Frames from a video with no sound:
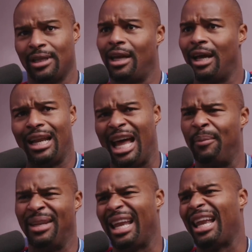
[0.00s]
There are a lot of
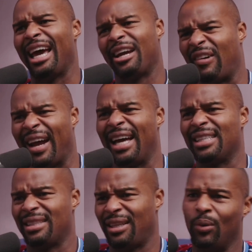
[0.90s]
linemen that like
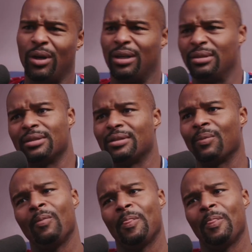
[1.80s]
grass, and they want to.